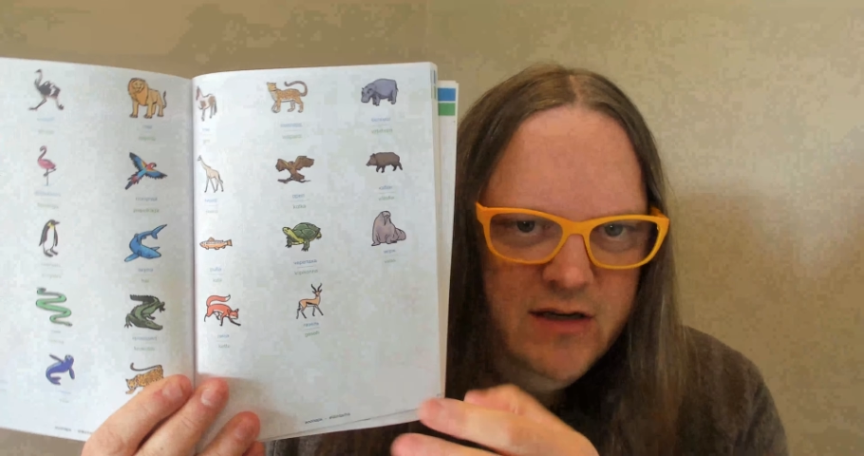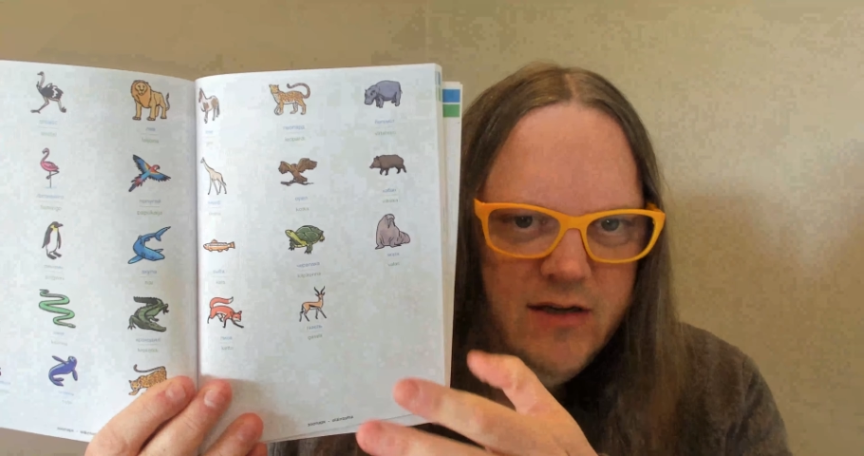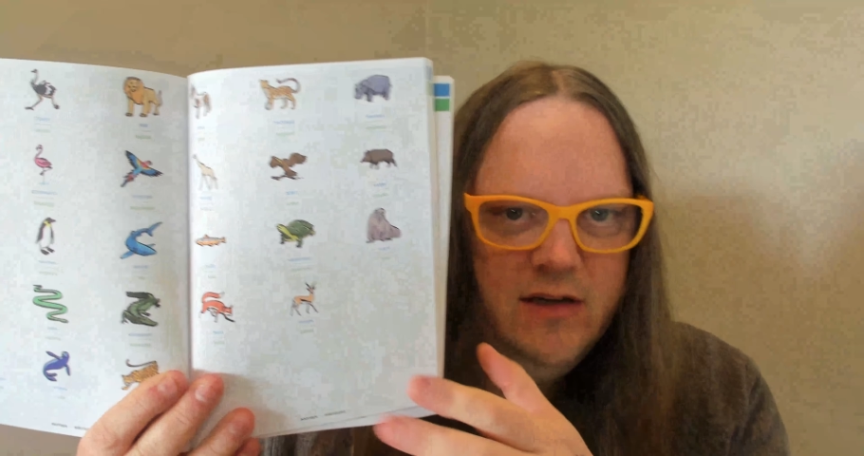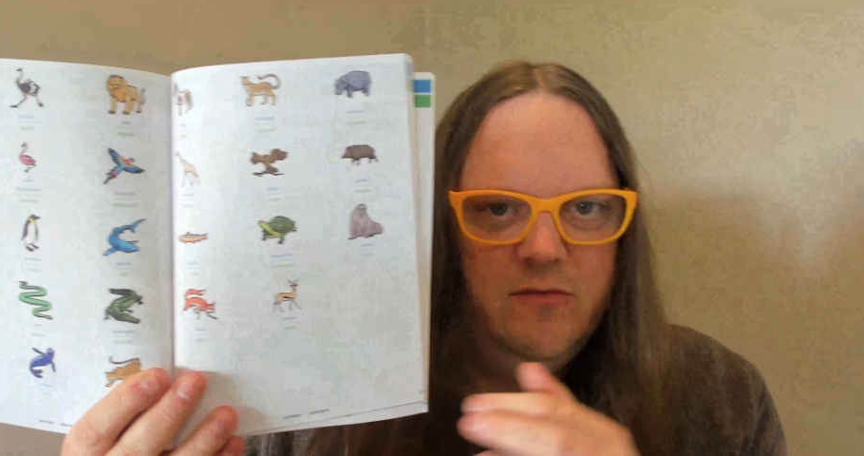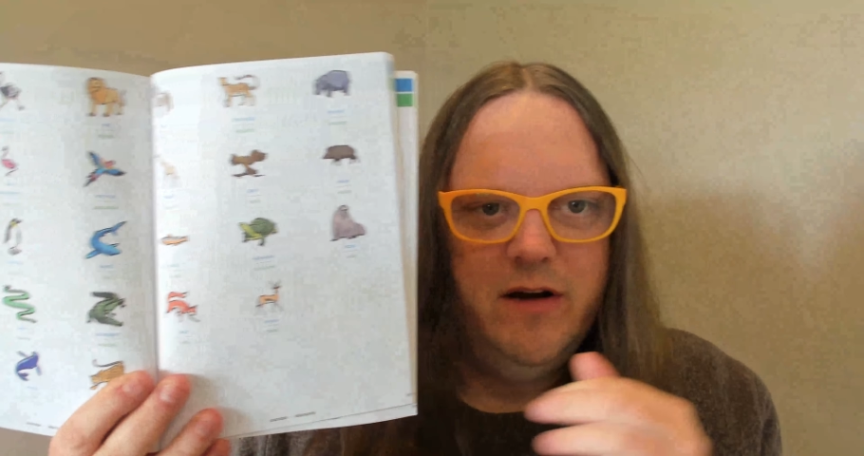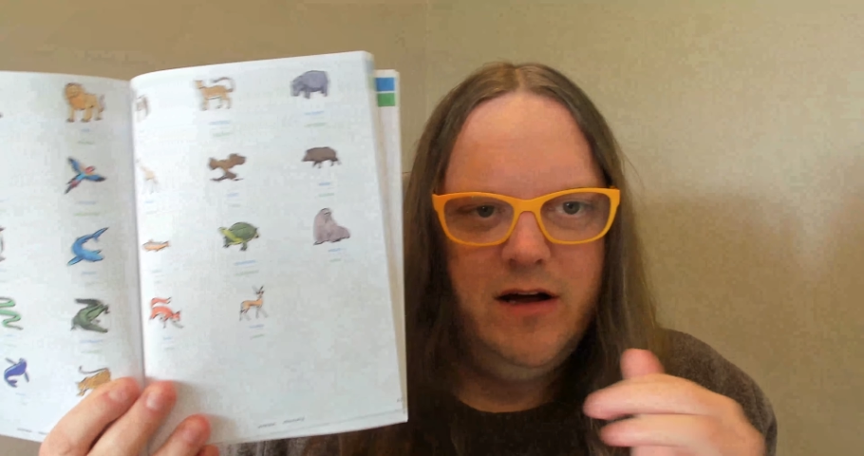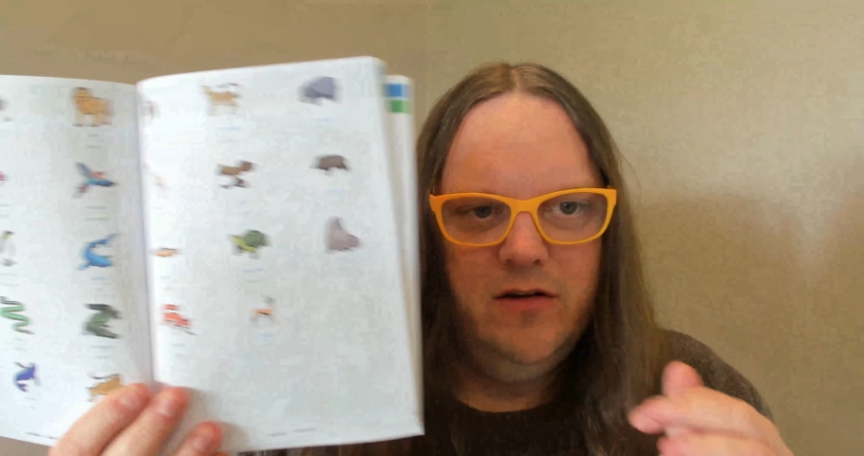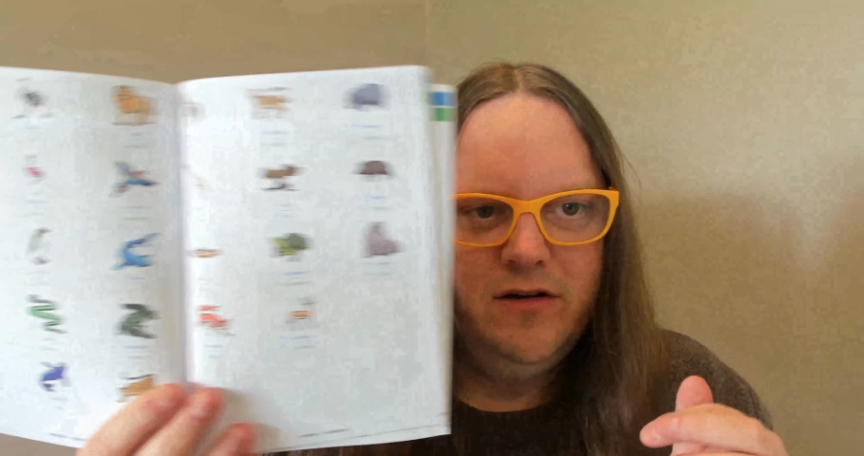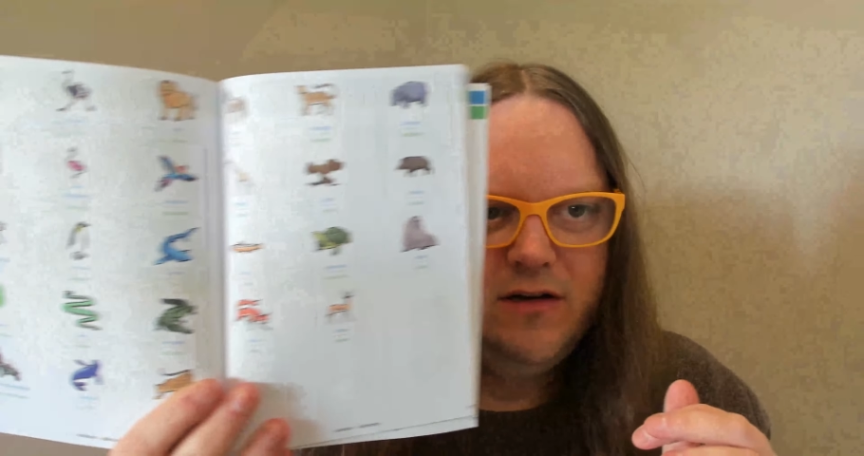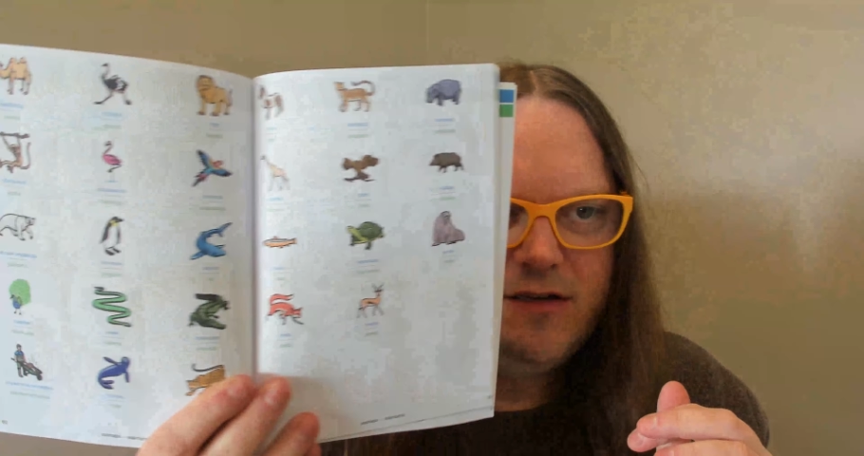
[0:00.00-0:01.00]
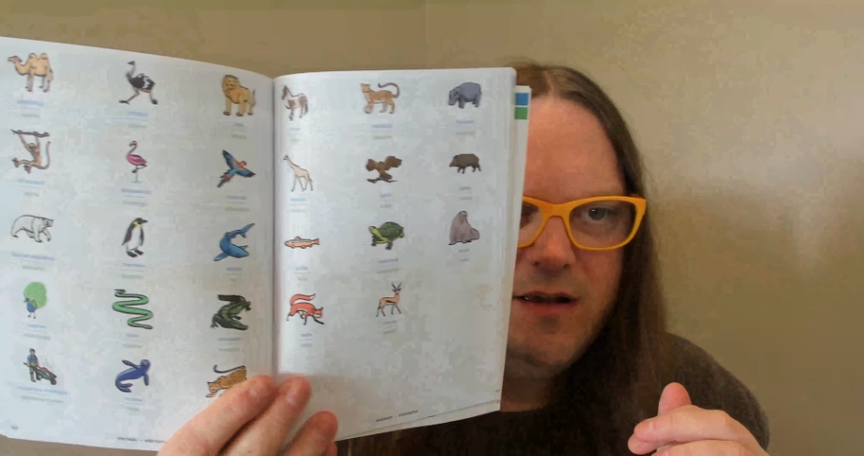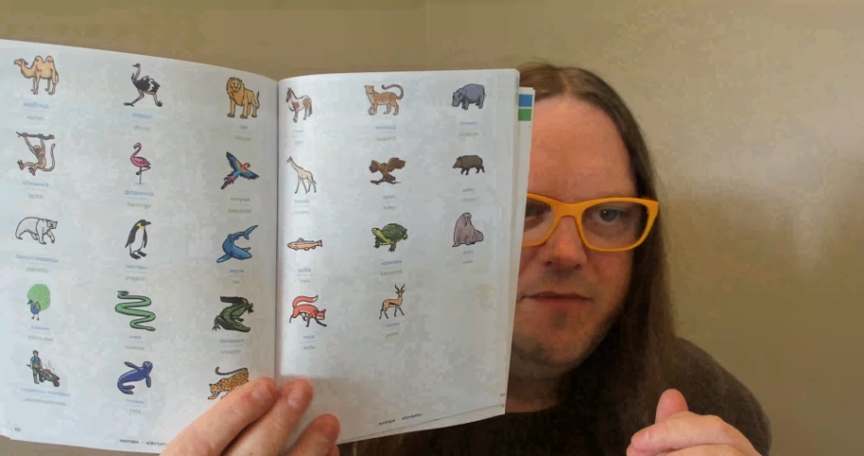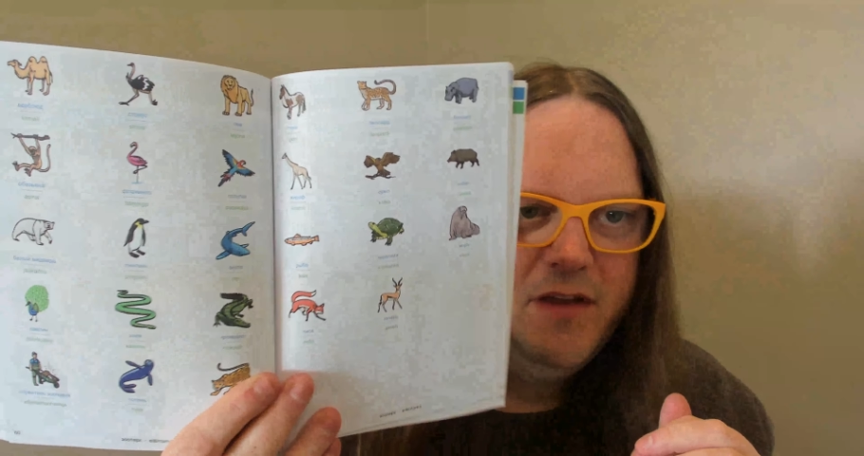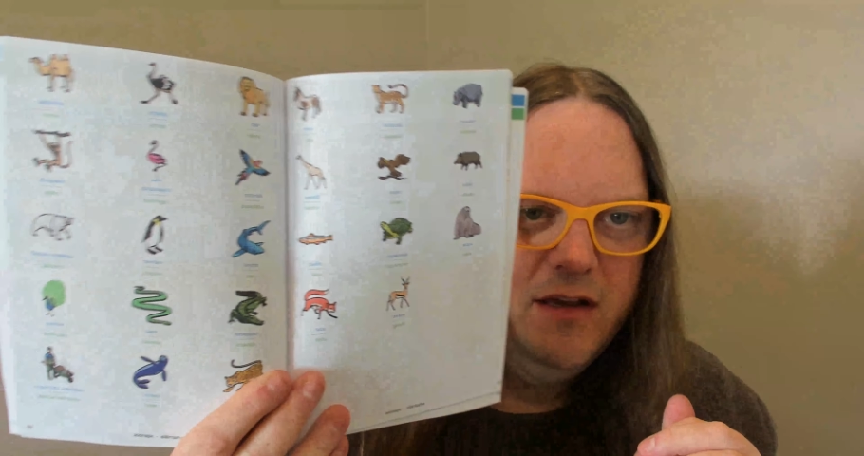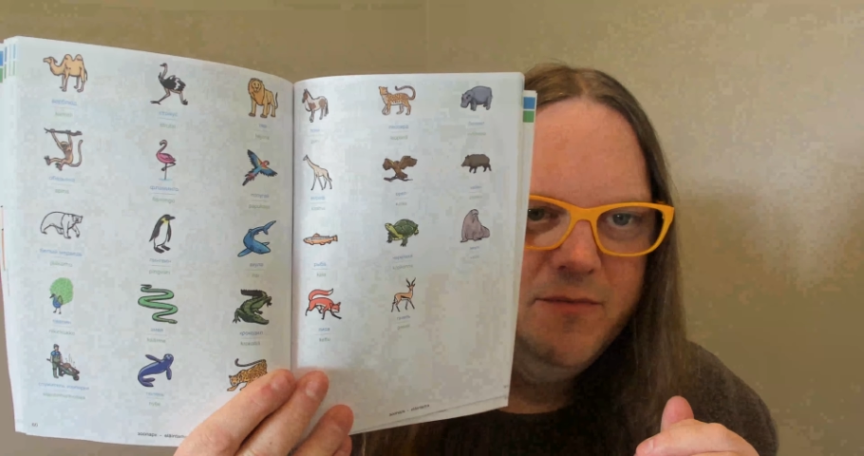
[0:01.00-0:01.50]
when I look at something,